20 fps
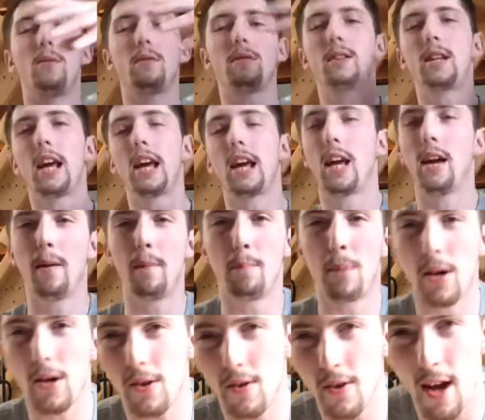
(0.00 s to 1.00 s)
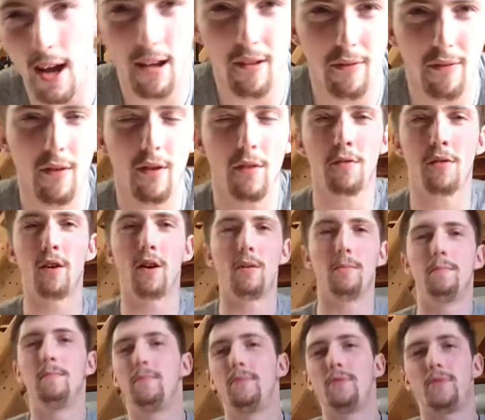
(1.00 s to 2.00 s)
taking a butter knife
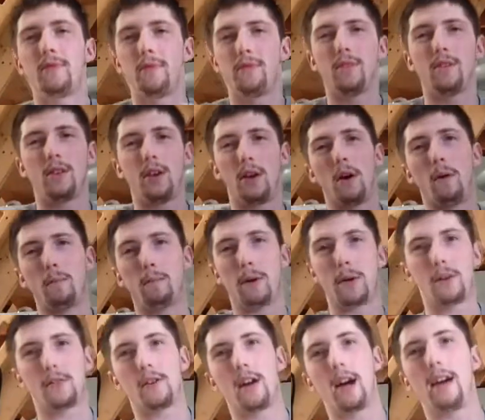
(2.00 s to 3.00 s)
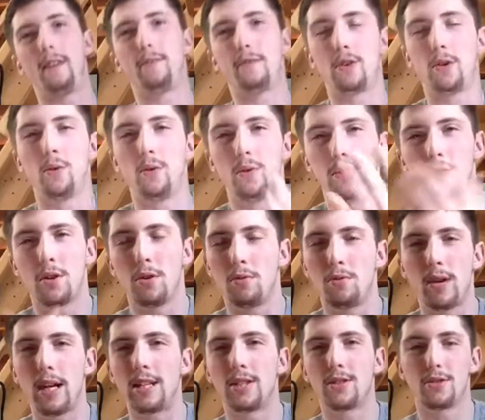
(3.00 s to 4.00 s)
from, butter knife to
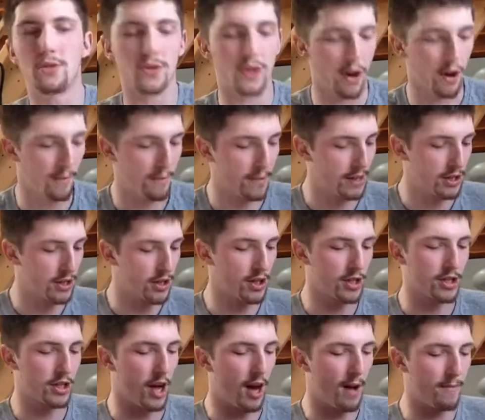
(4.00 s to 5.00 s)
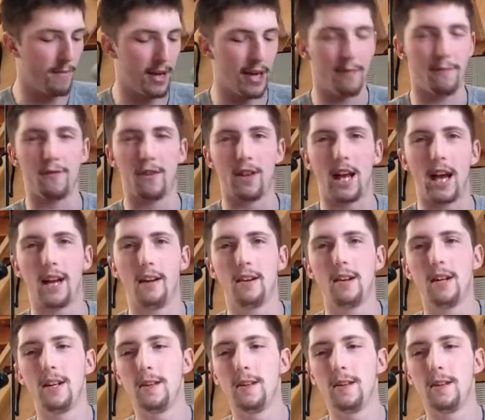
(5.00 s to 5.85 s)
razor sharp. It's just not made for that.